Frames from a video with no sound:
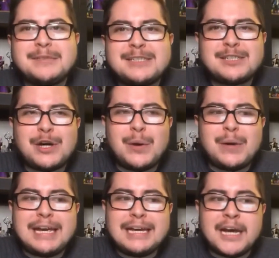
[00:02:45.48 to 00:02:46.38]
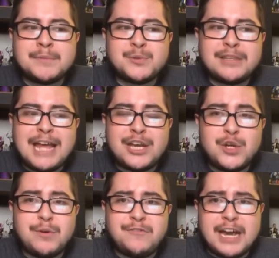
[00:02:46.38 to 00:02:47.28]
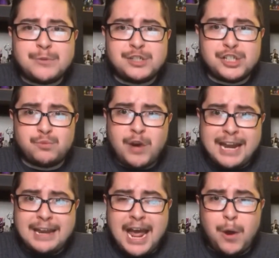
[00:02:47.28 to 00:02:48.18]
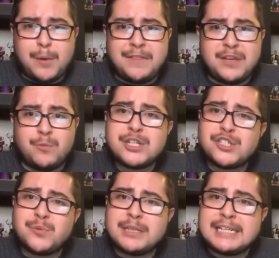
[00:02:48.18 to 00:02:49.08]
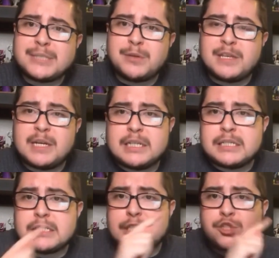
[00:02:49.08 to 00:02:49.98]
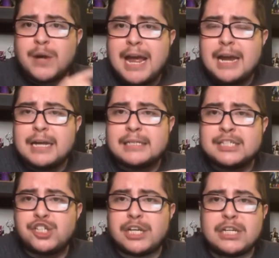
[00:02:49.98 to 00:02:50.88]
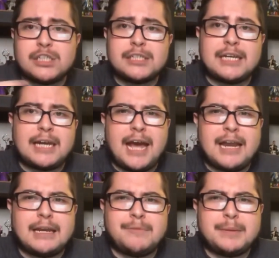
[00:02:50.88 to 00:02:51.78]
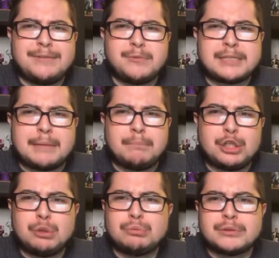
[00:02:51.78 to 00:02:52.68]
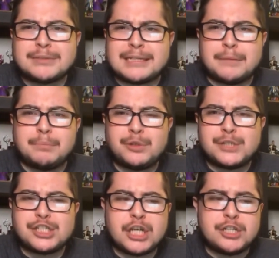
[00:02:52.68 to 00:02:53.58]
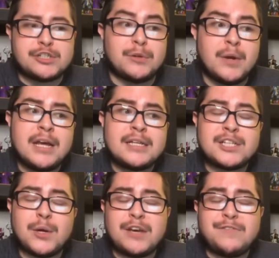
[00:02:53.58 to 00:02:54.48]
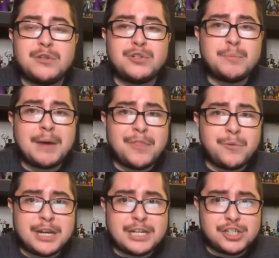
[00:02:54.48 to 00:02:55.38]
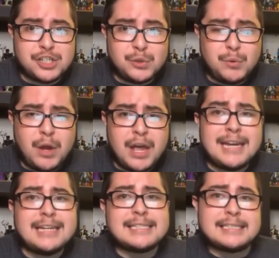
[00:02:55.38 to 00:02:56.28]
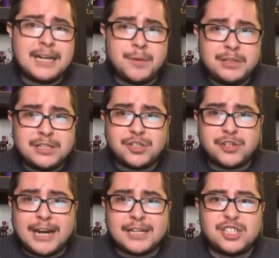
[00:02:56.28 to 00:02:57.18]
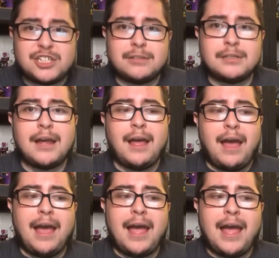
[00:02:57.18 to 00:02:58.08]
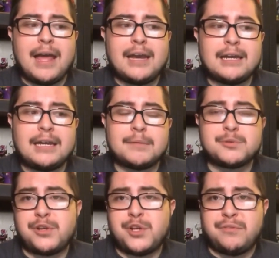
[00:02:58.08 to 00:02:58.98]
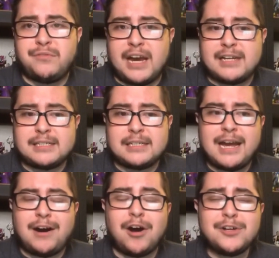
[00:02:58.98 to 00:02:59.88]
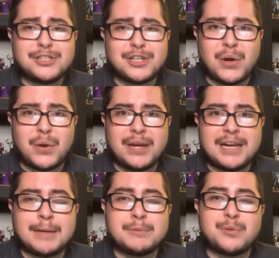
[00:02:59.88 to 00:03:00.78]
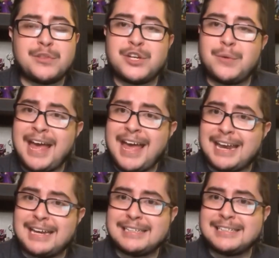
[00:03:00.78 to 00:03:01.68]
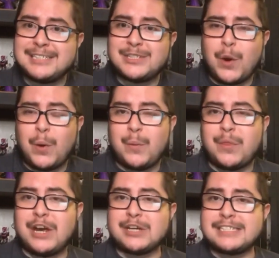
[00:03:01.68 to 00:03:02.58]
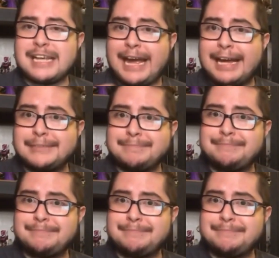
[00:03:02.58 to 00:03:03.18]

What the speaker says: So he comes with that new effect, which is red now. In the original release with his dragon shield, he had, I believe it was like blue. It was like a bluish color. So if you do buy the reissue, he doesn't come with his dragon shield, and he comes with a new effect. Also, he comes with a new head. So there's the head.